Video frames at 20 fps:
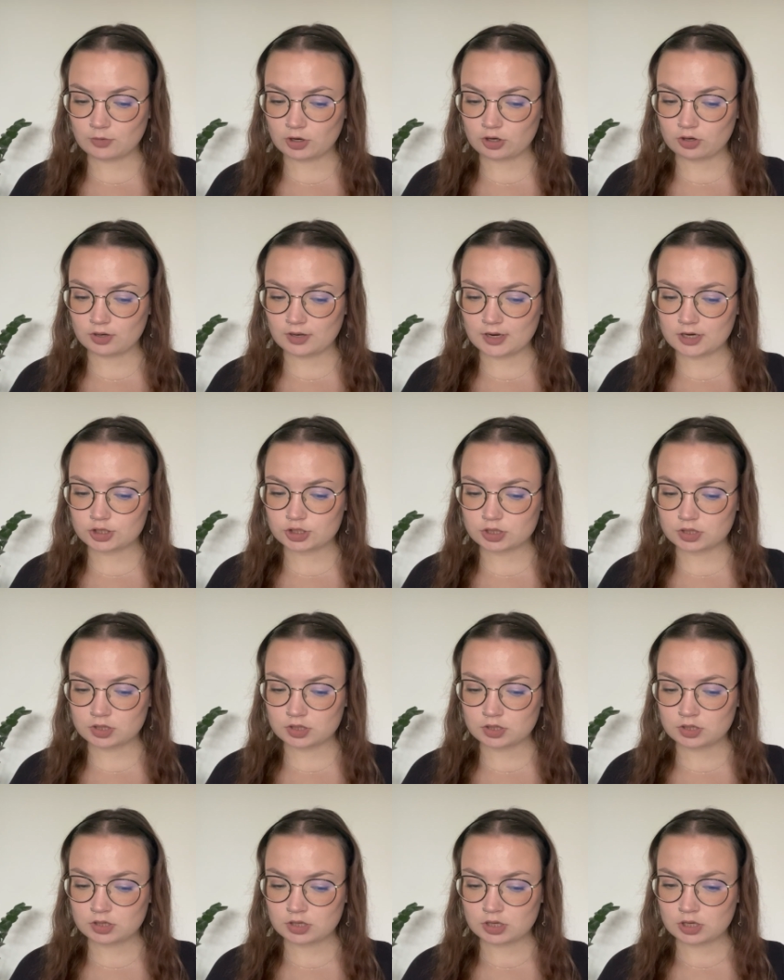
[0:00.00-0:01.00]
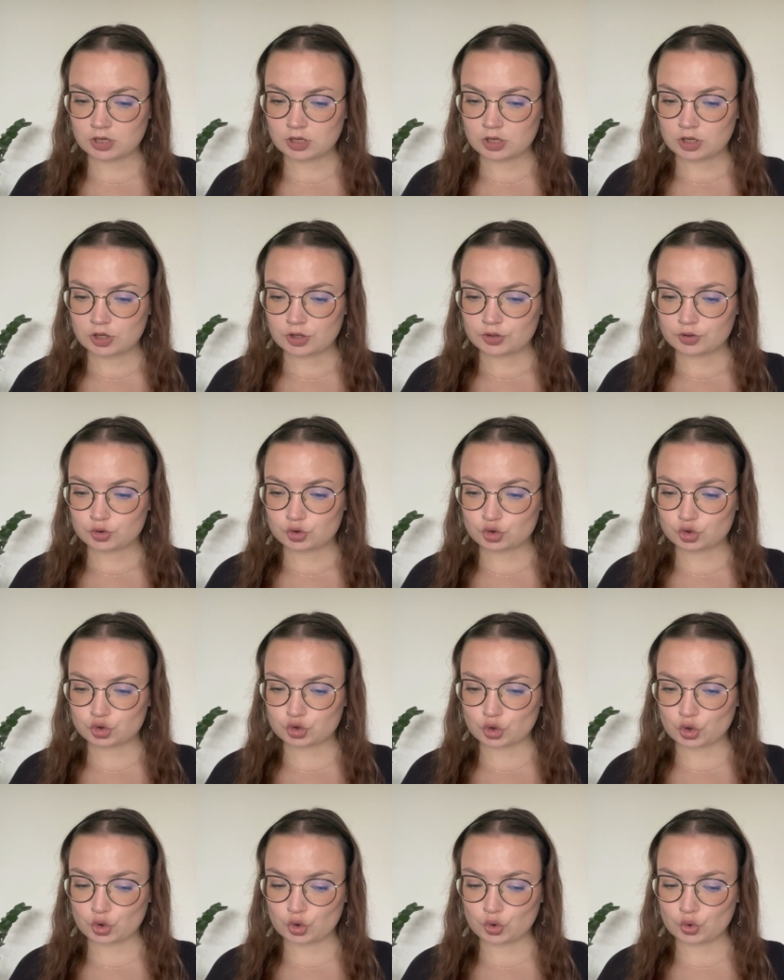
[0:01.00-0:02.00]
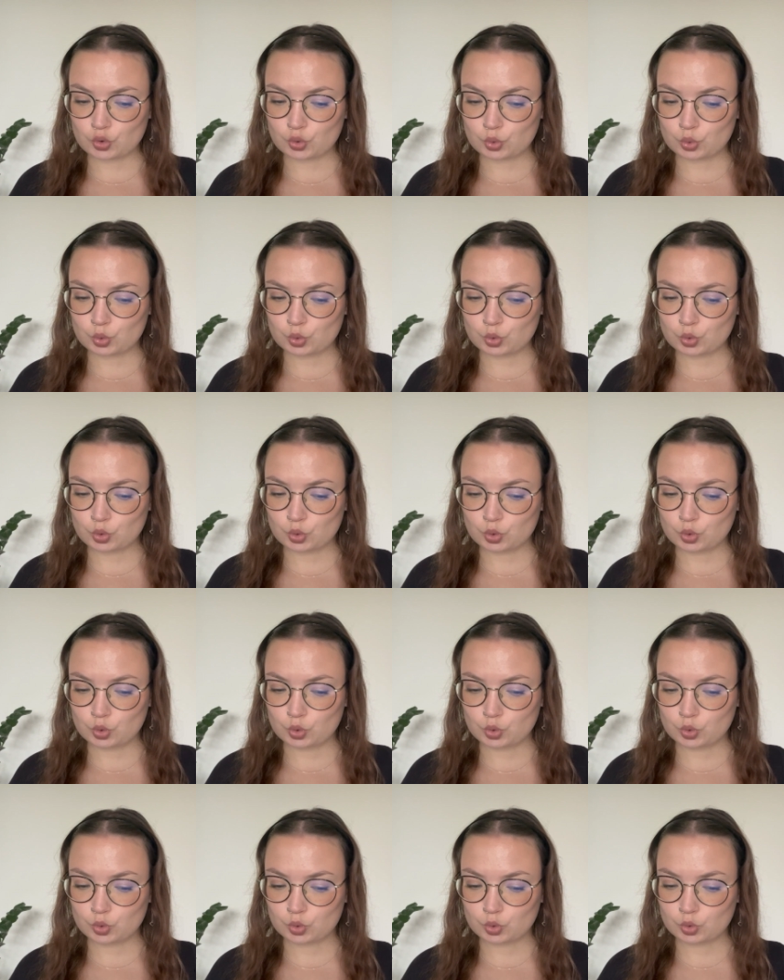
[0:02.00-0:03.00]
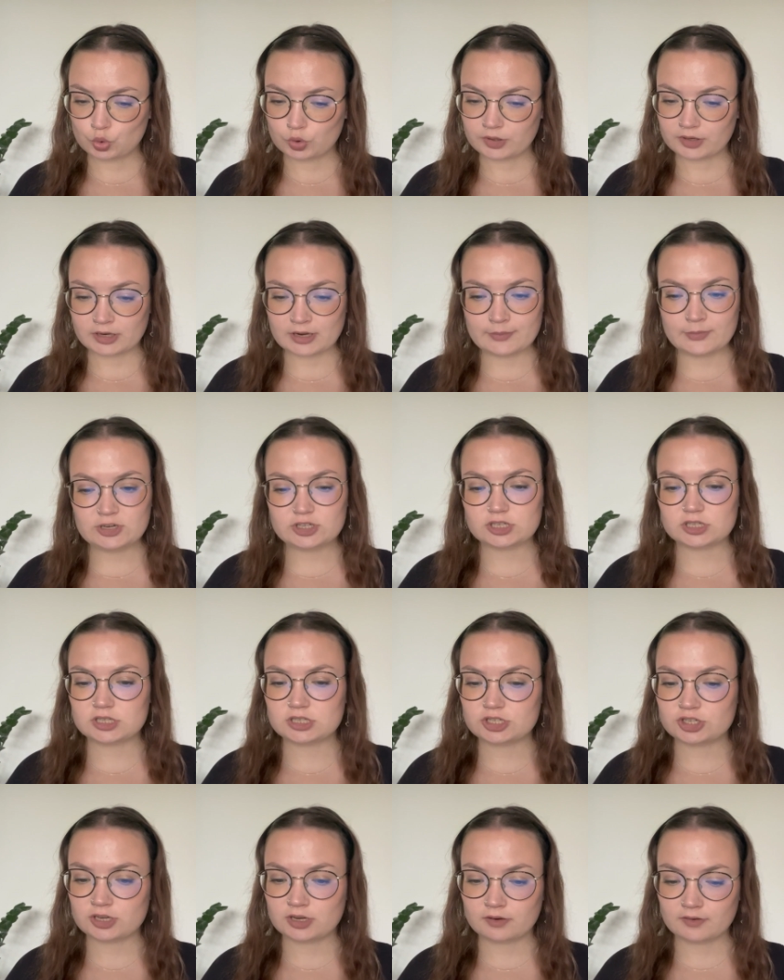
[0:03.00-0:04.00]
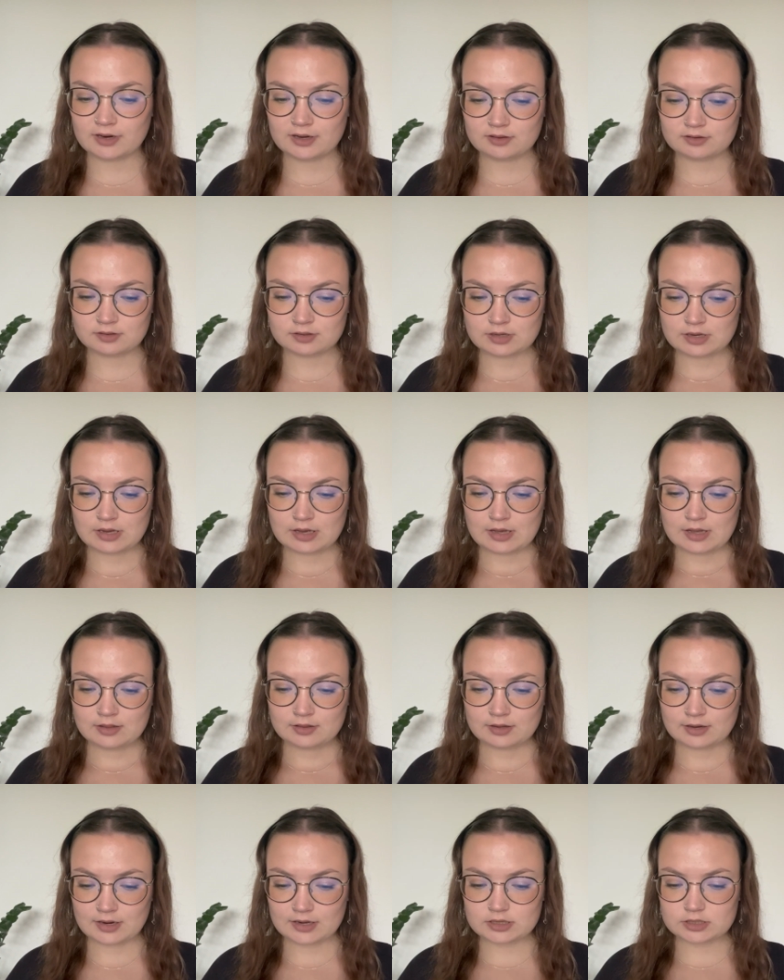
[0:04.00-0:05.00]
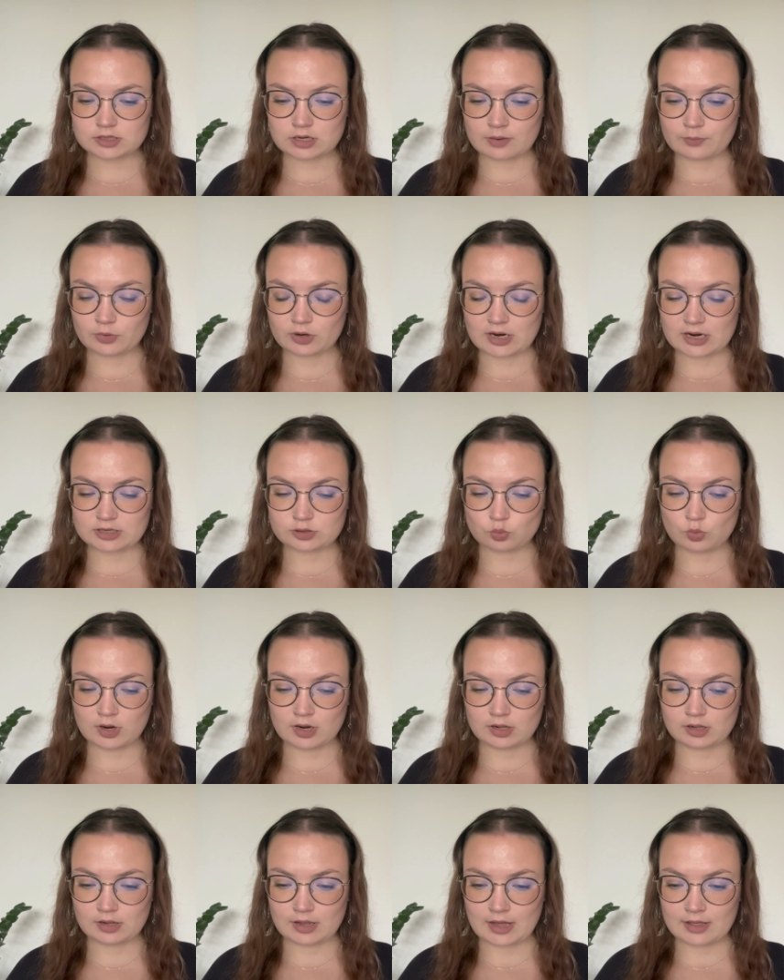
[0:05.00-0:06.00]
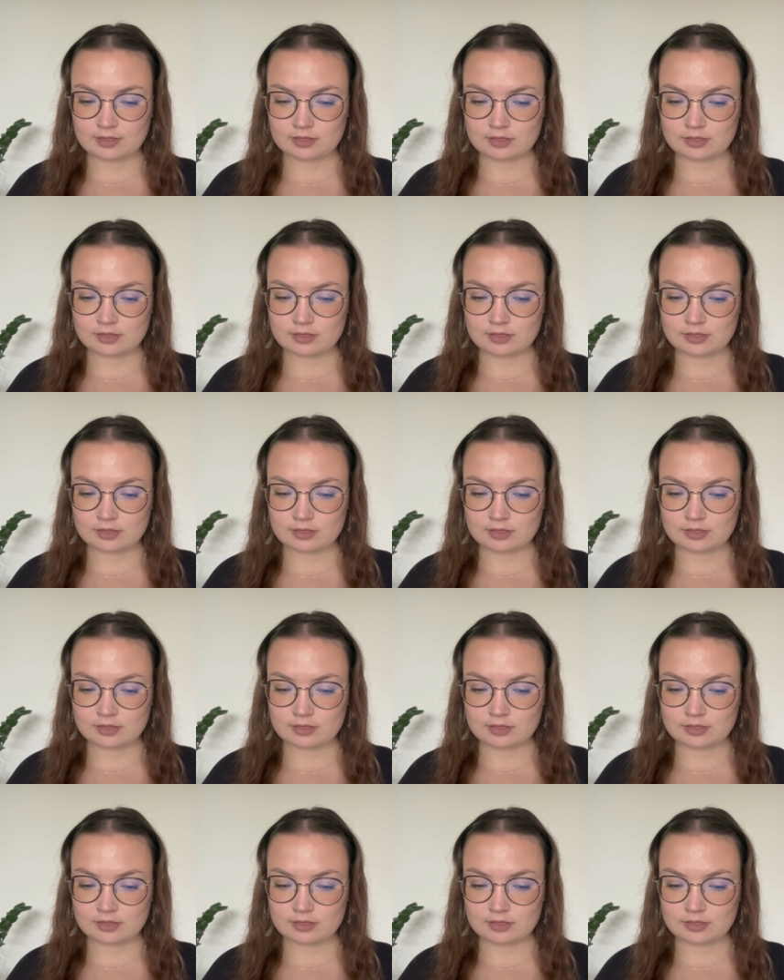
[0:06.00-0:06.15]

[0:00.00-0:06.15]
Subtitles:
collection. So let me just generate the next number as well, and